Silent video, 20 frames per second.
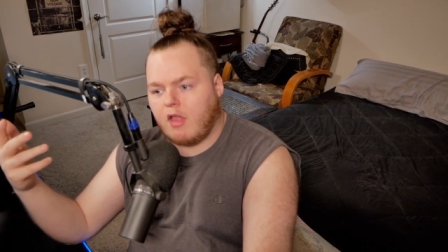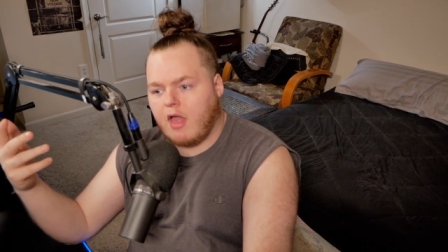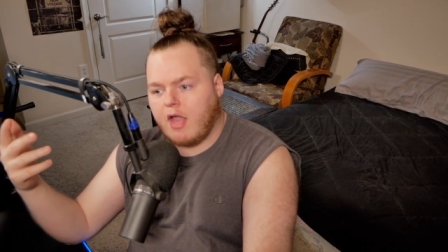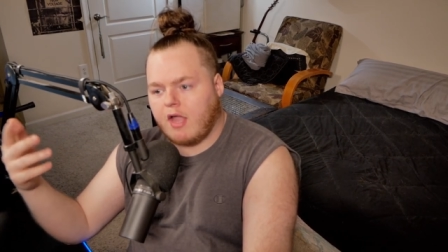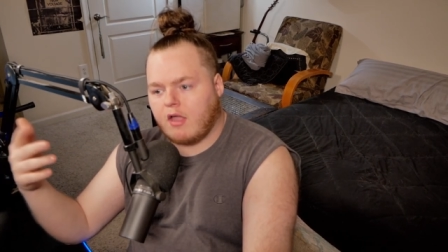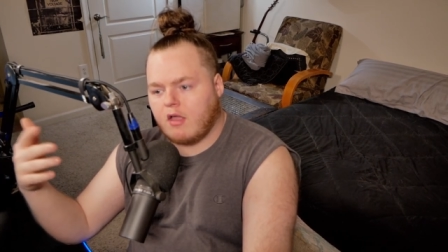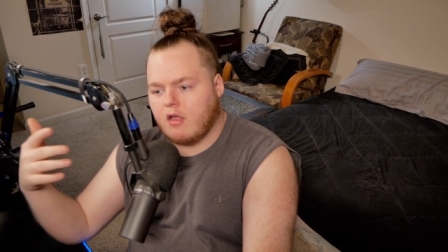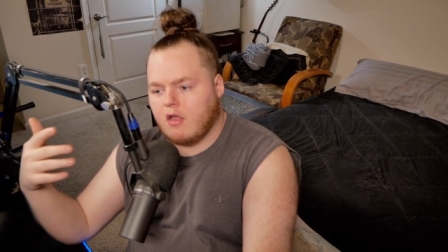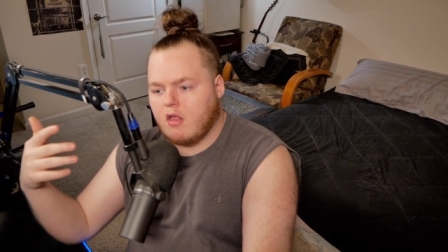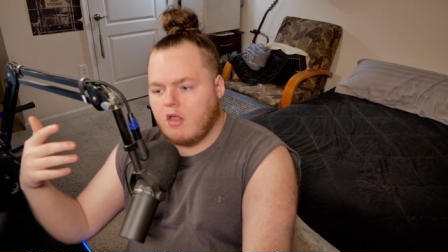
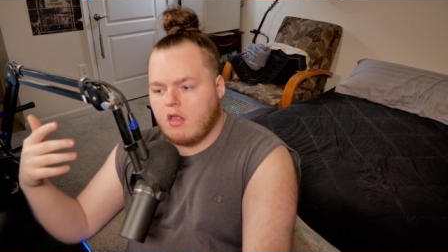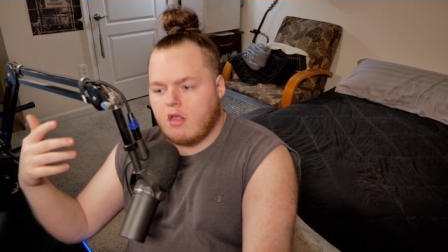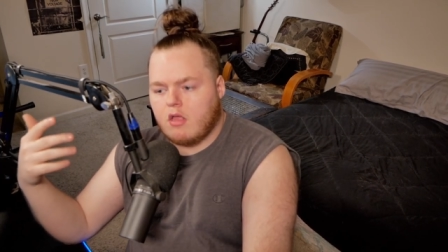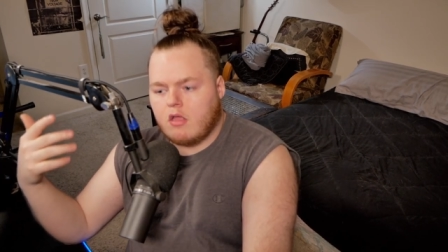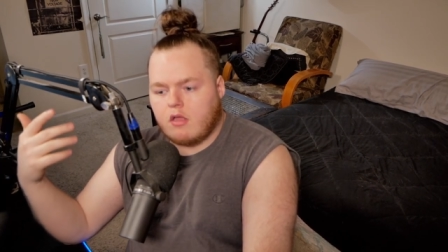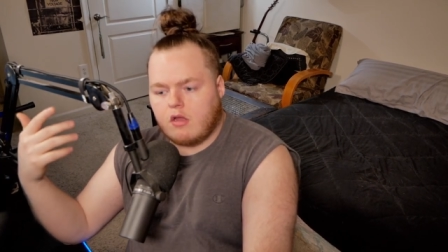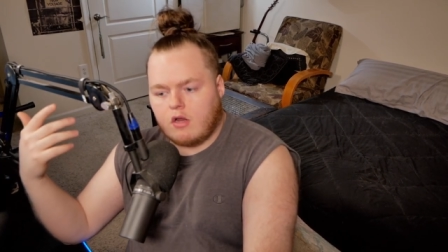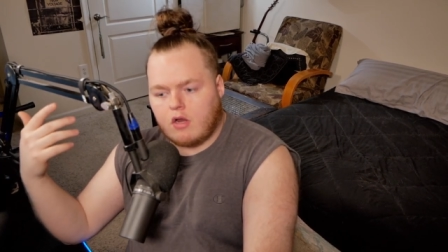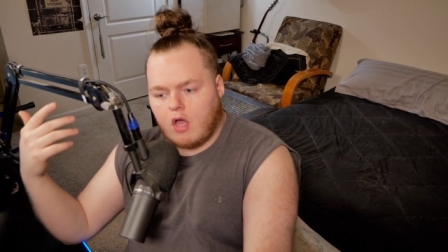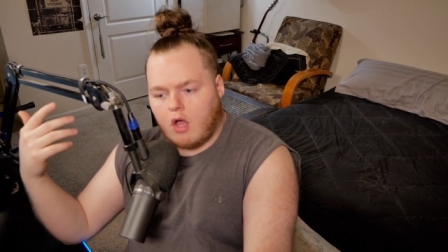like,
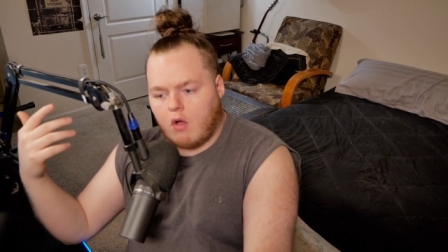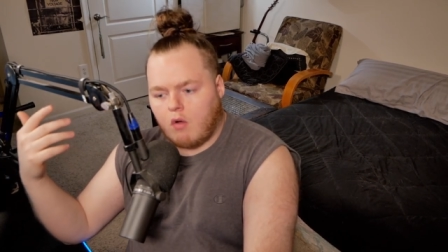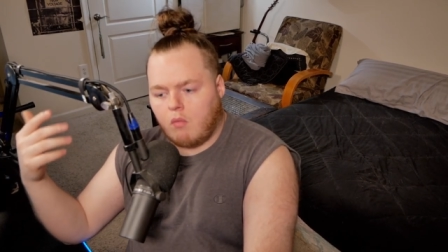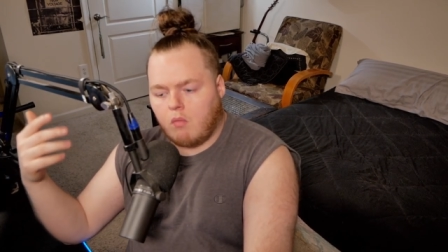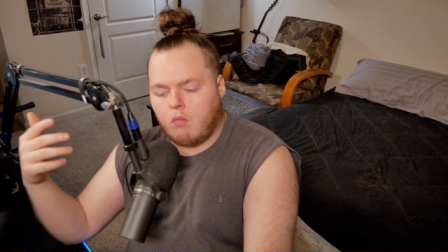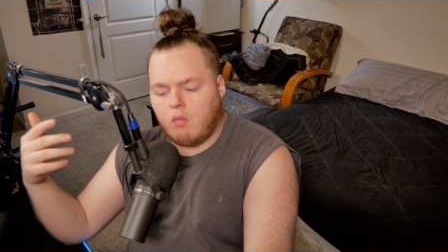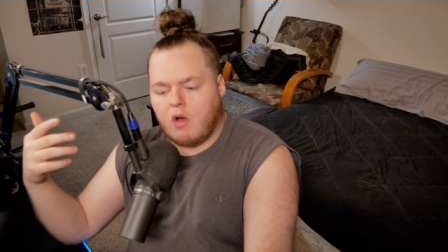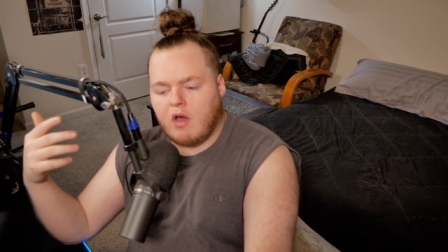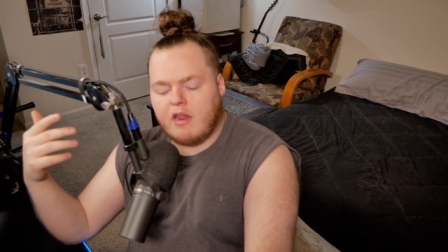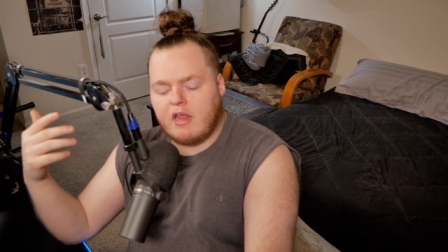you know,
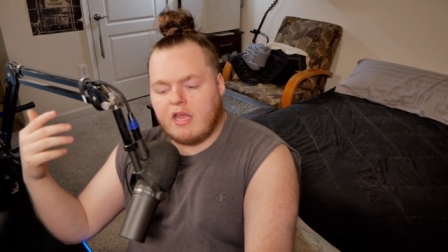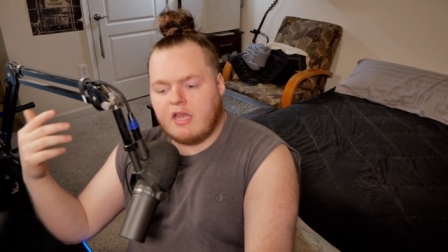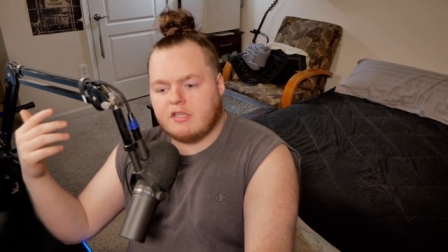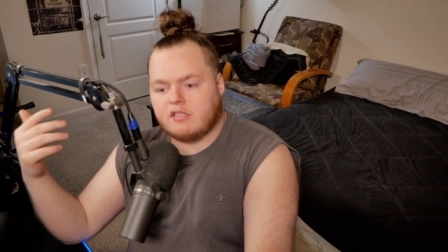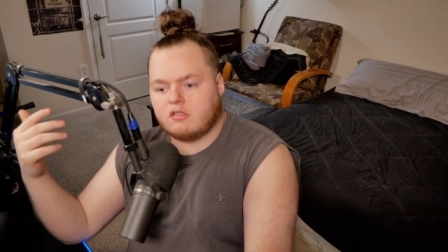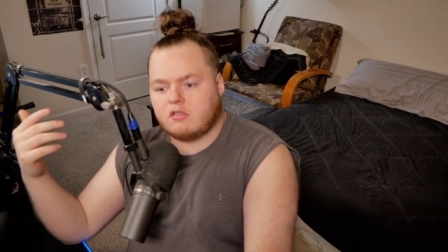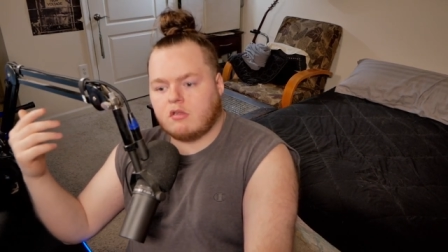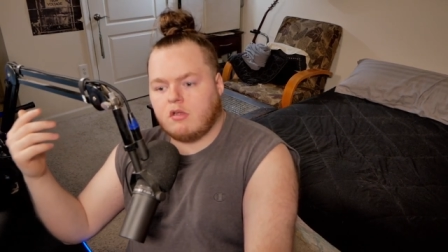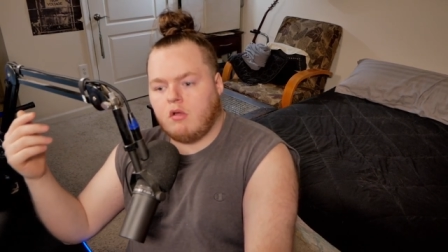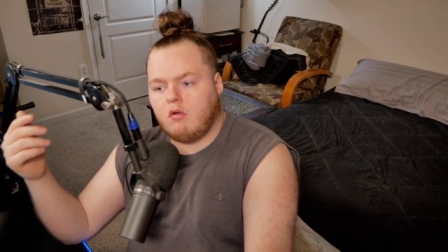what
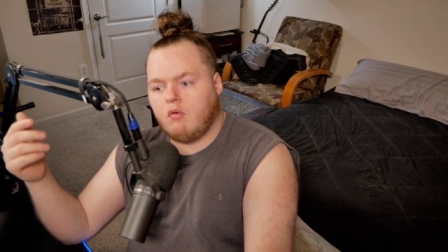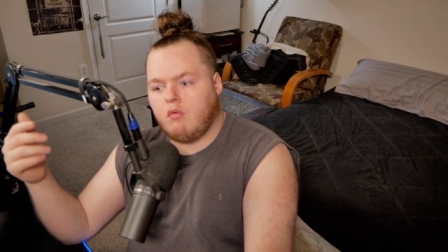is